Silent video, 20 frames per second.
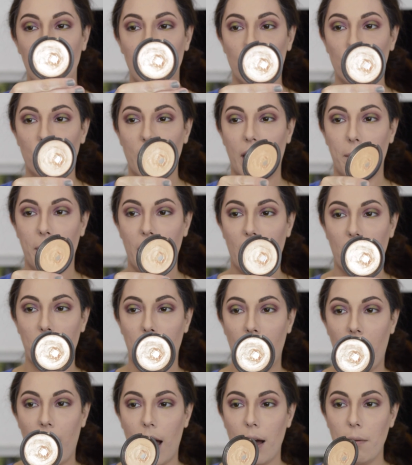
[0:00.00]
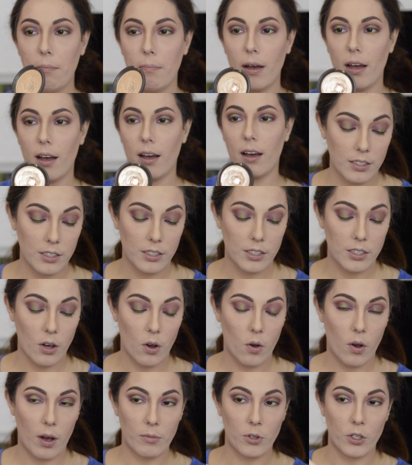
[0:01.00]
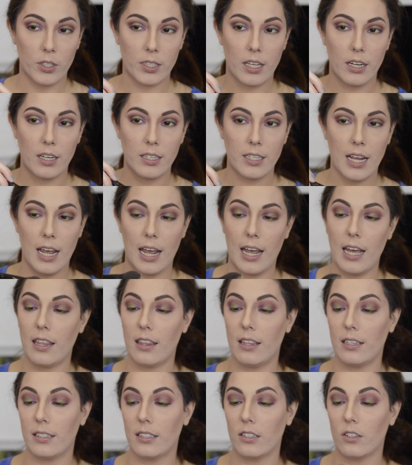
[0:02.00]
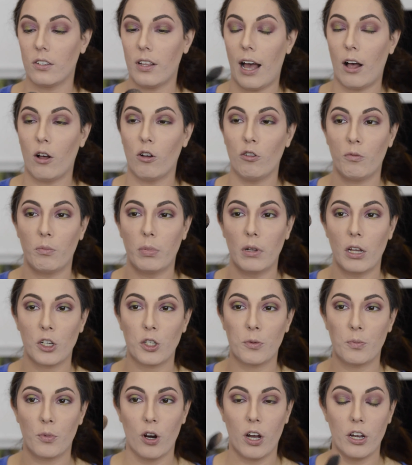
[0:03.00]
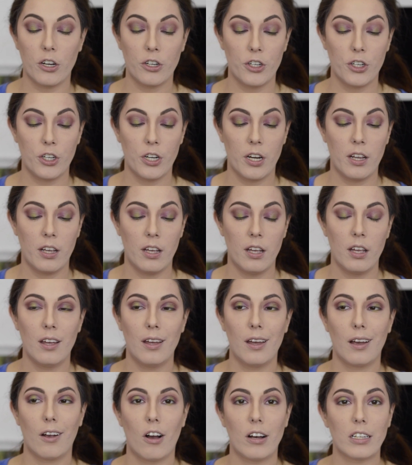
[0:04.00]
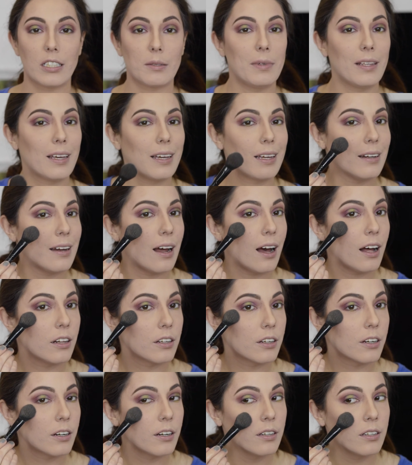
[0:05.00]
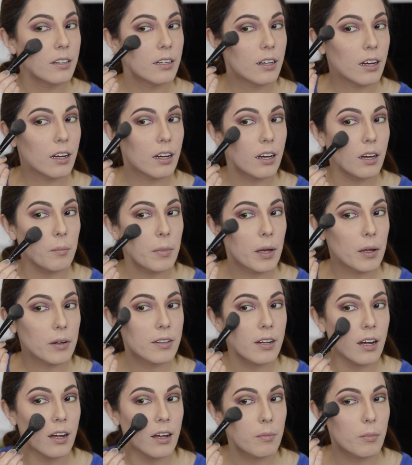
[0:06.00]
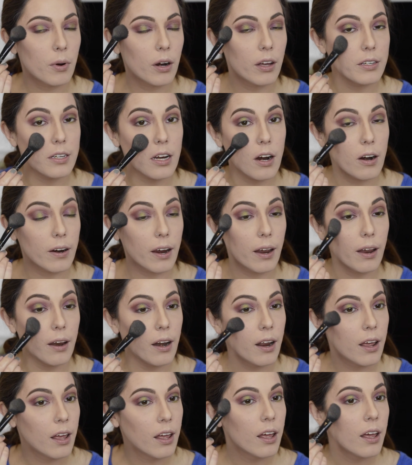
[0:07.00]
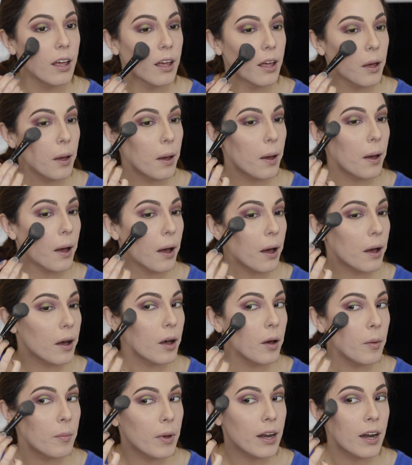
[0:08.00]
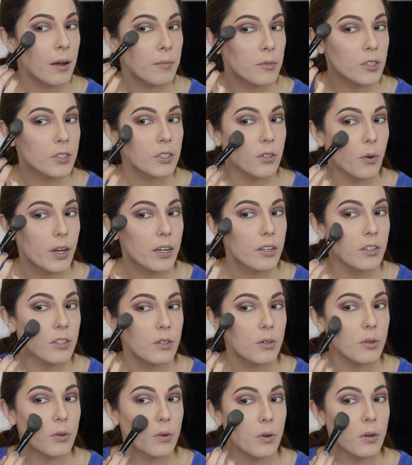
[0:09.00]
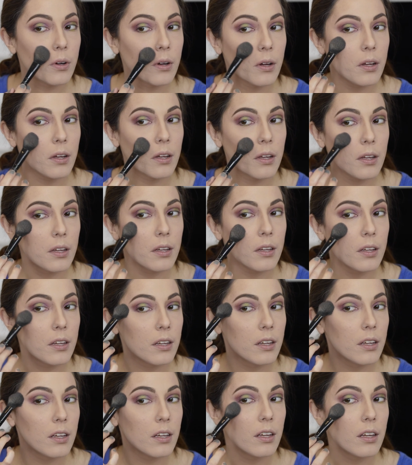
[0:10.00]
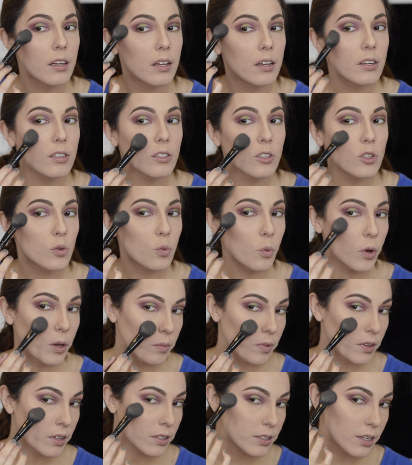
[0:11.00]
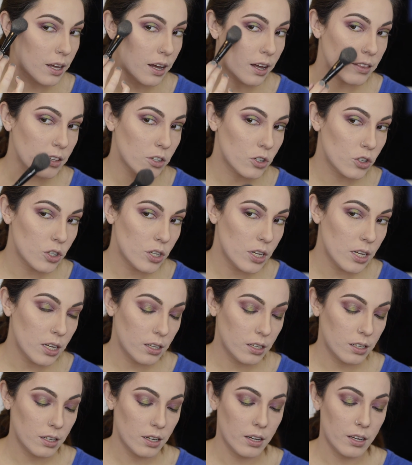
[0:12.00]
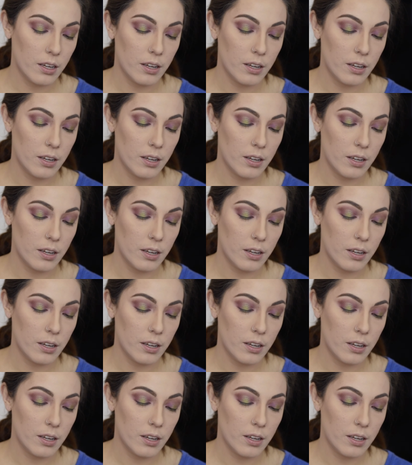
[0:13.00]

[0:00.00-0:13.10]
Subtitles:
Champagne Pop. So I'm just going to take this little e.l.f. blush brush. It cost me like $1 at probably Target. And I'm just going to sweep this on the cheek.